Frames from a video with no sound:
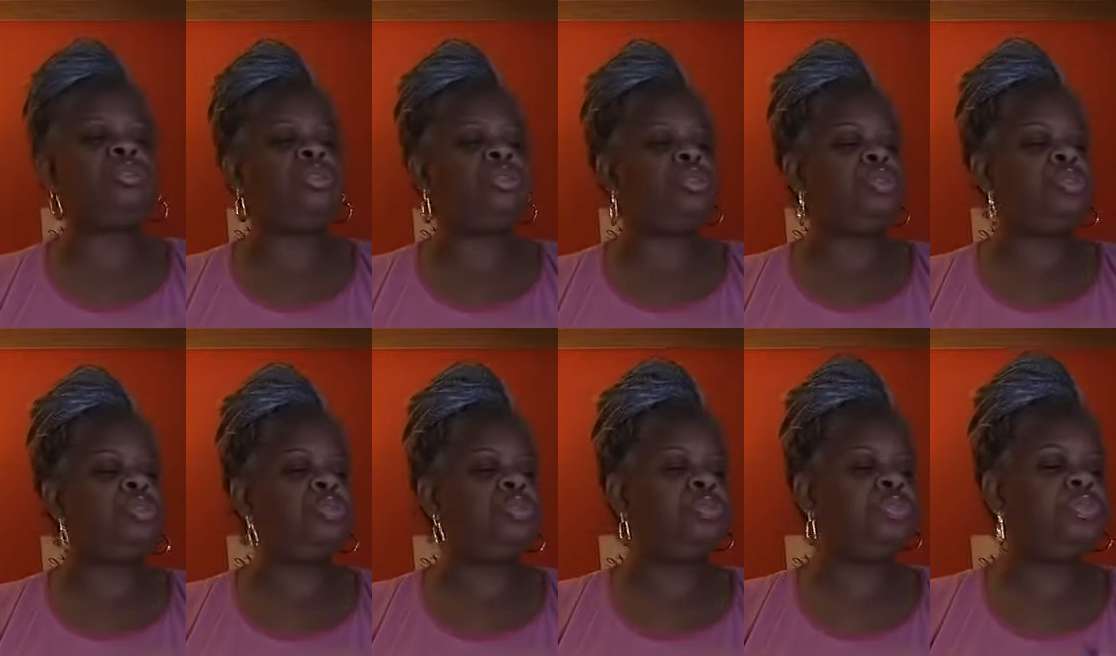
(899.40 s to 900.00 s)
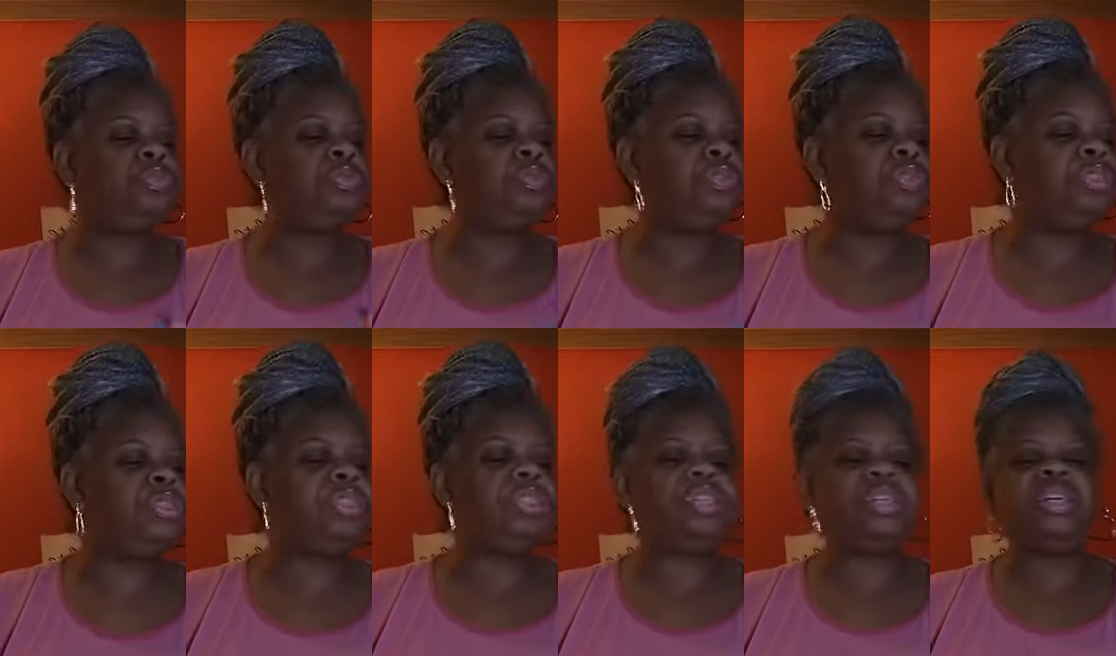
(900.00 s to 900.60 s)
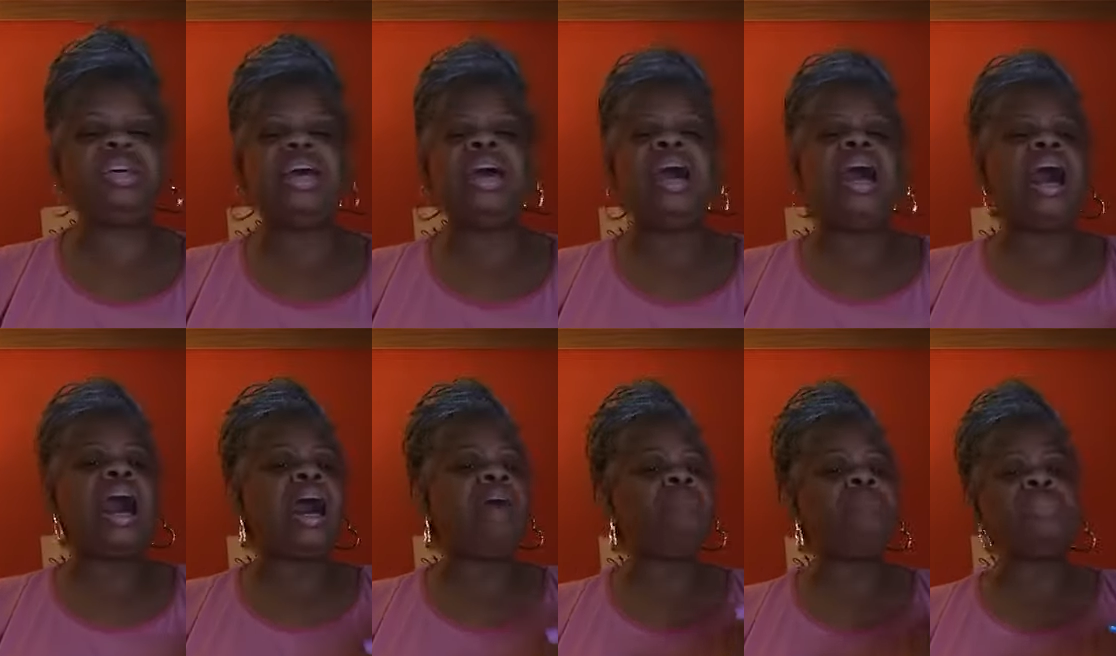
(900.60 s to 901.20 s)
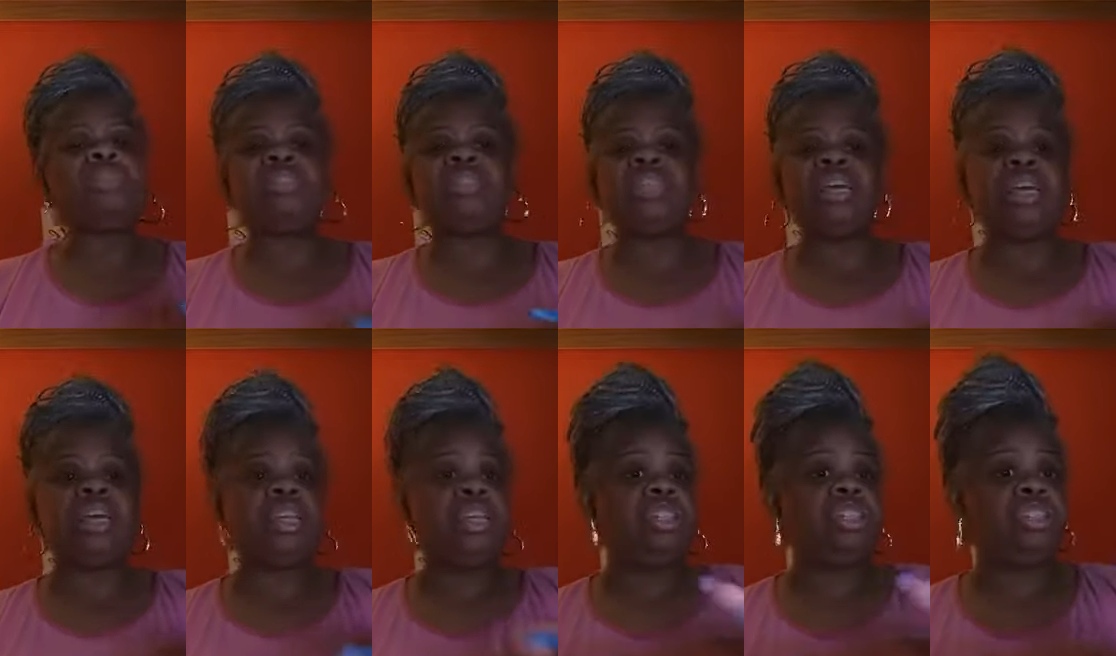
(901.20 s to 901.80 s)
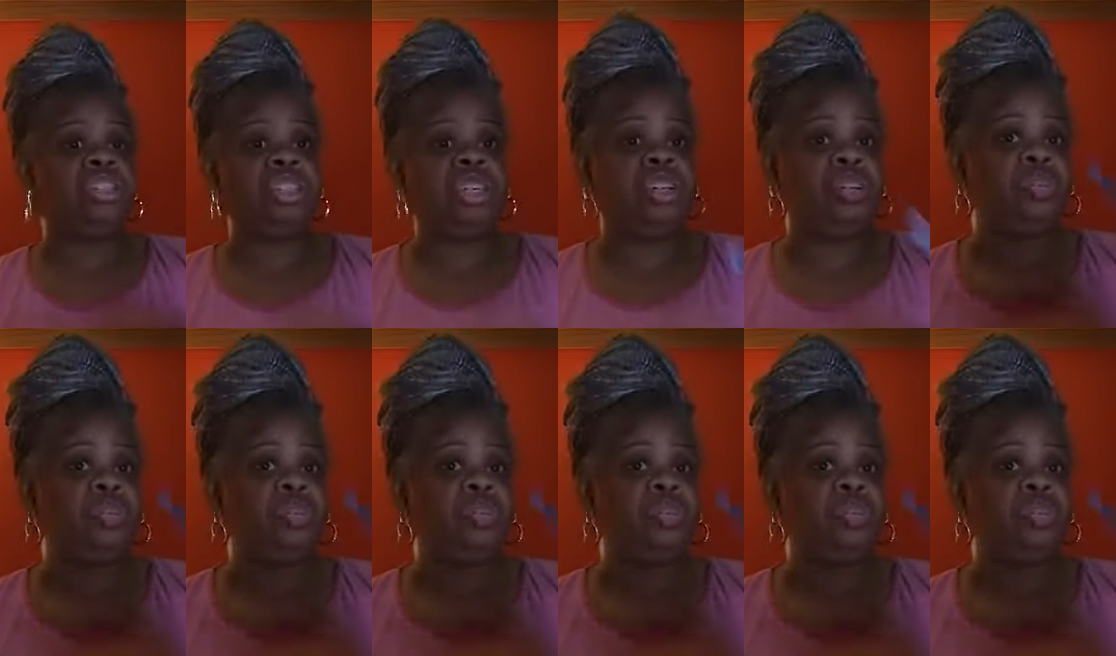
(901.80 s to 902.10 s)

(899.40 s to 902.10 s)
about you. I'm just saying in